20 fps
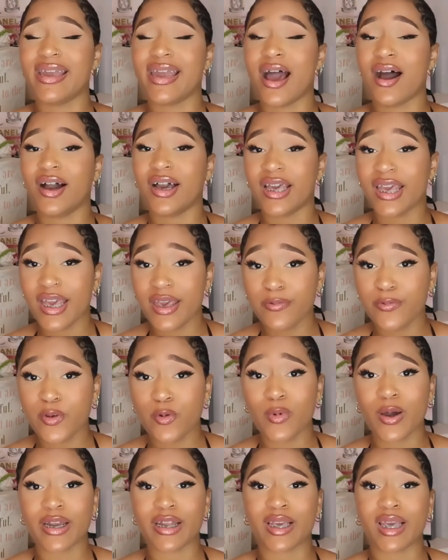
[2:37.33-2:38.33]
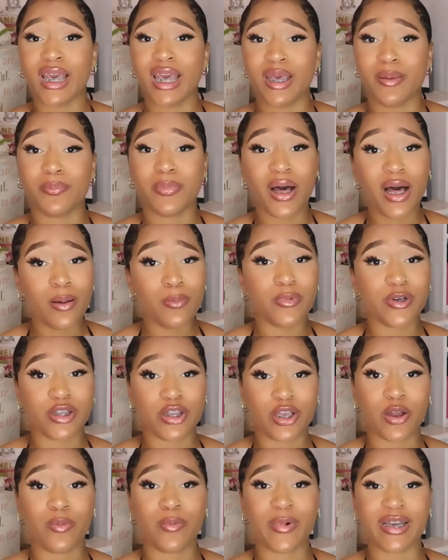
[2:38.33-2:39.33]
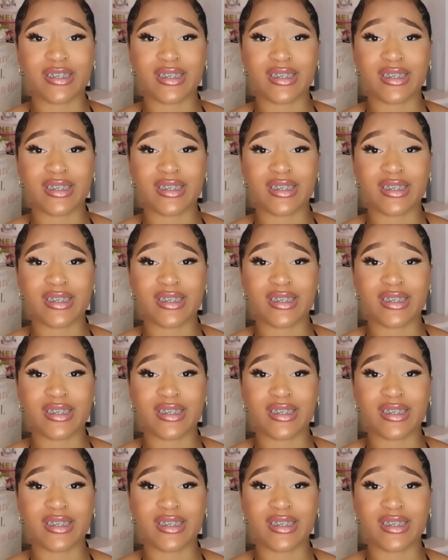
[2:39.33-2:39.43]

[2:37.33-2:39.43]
Now, if you want to keep up with your